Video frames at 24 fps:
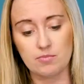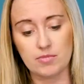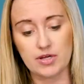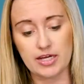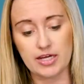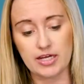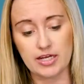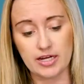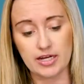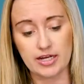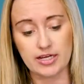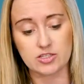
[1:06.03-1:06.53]

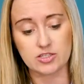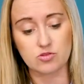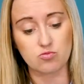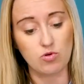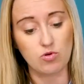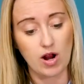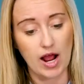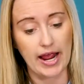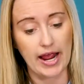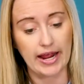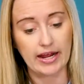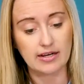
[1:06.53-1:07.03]
it's
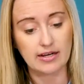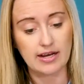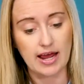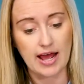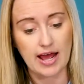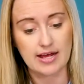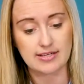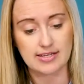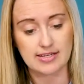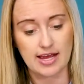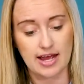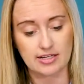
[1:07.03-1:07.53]
right,
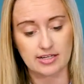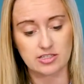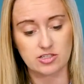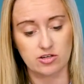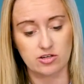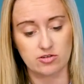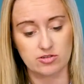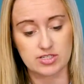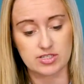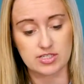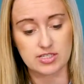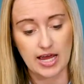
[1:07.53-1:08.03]
as
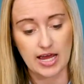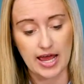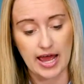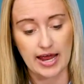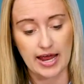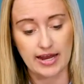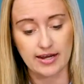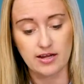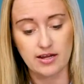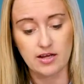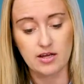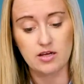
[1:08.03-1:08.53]
Axios
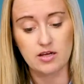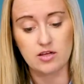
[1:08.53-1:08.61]
said,